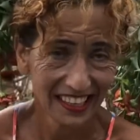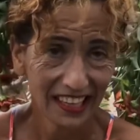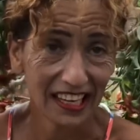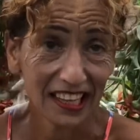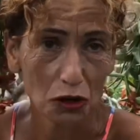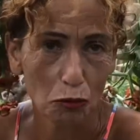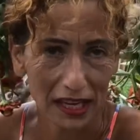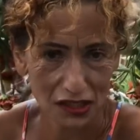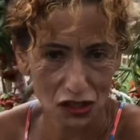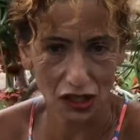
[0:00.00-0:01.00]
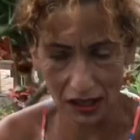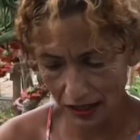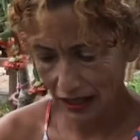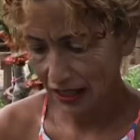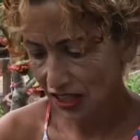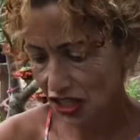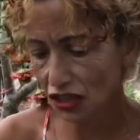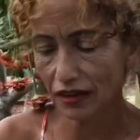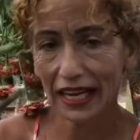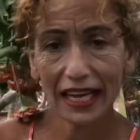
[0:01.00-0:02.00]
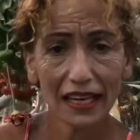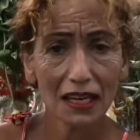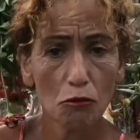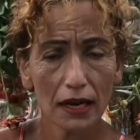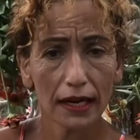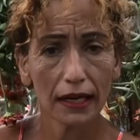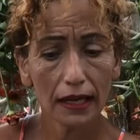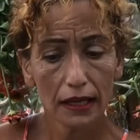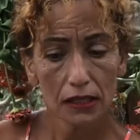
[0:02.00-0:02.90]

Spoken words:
Either way is good. So anyway,